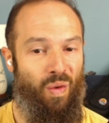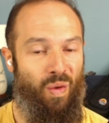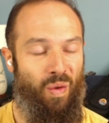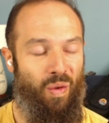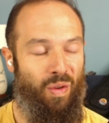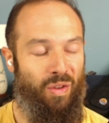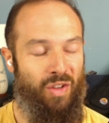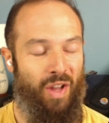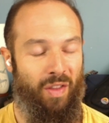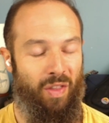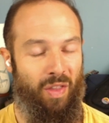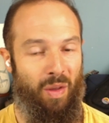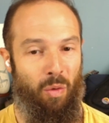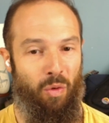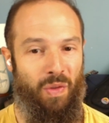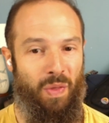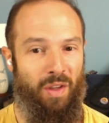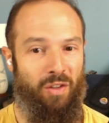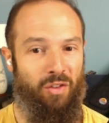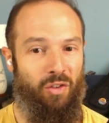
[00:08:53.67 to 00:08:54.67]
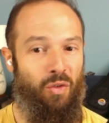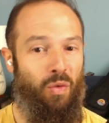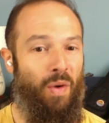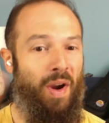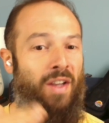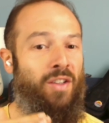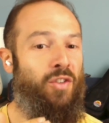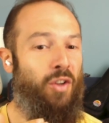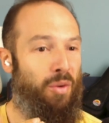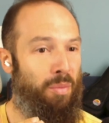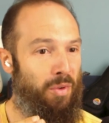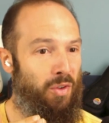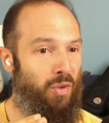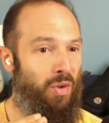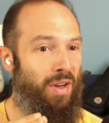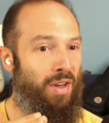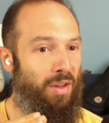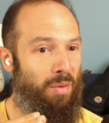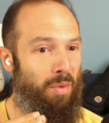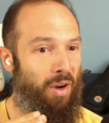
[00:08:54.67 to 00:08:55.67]
it's not that we're in this gray zone
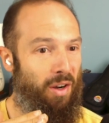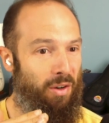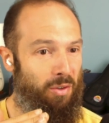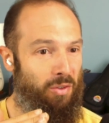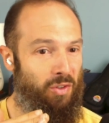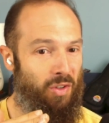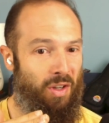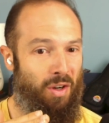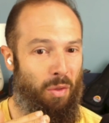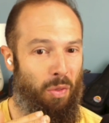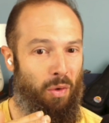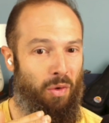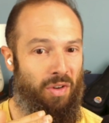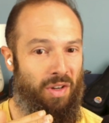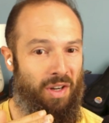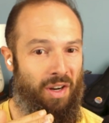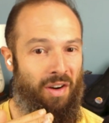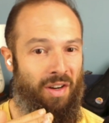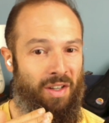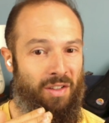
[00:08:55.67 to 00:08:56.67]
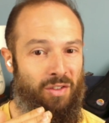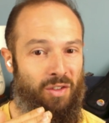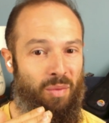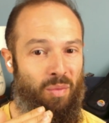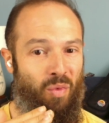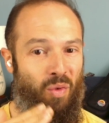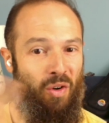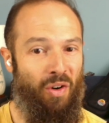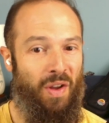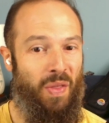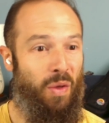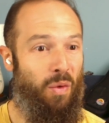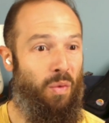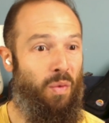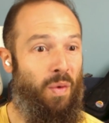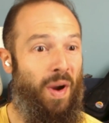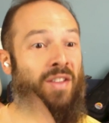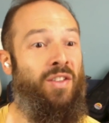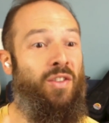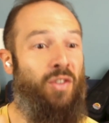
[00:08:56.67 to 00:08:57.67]
between democracy and authoritarianism. We're in the
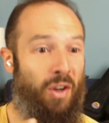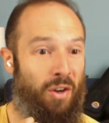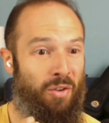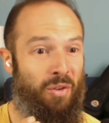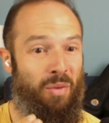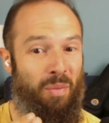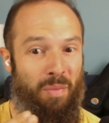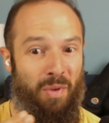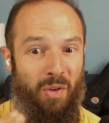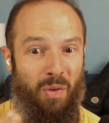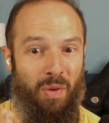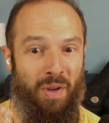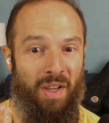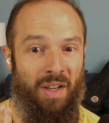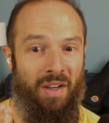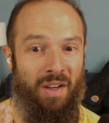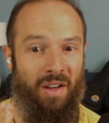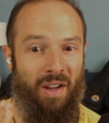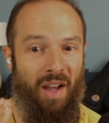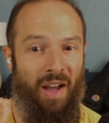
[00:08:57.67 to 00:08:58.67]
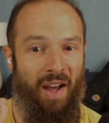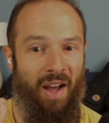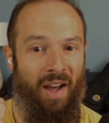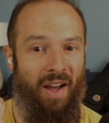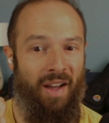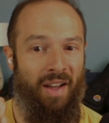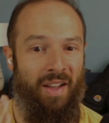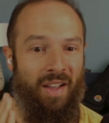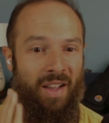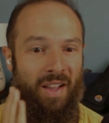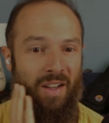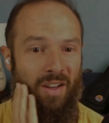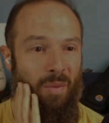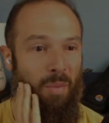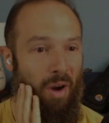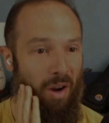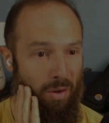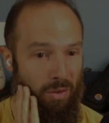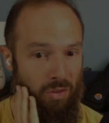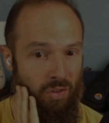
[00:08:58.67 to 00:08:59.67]
red zone between
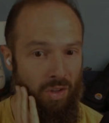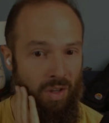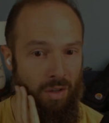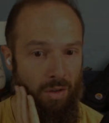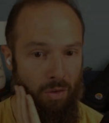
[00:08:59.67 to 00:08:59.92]
democracy and